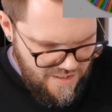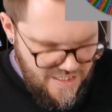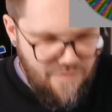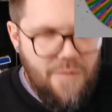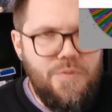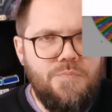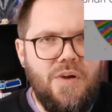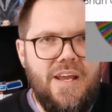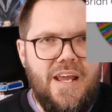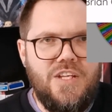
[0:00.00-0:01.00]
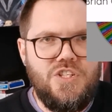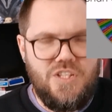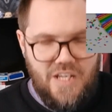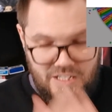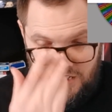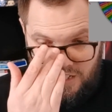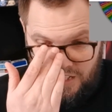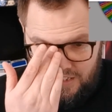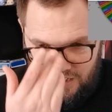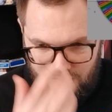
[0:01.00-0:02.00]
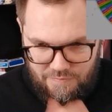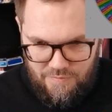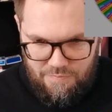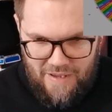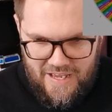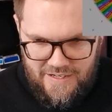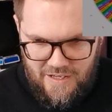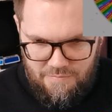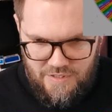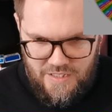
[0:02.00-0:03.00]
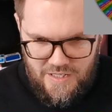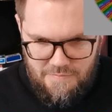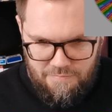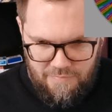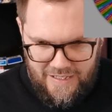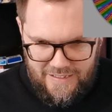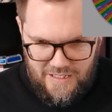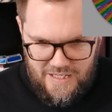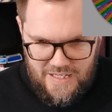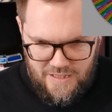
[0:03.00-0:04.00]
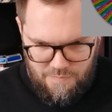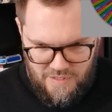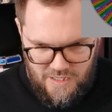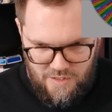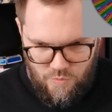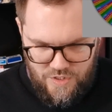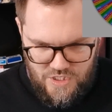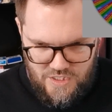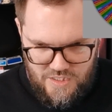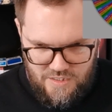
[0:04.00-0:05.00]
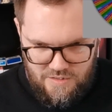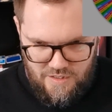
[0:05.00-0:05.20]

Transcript: See, if I put Brian Cage as a bad number, he might eat me, which is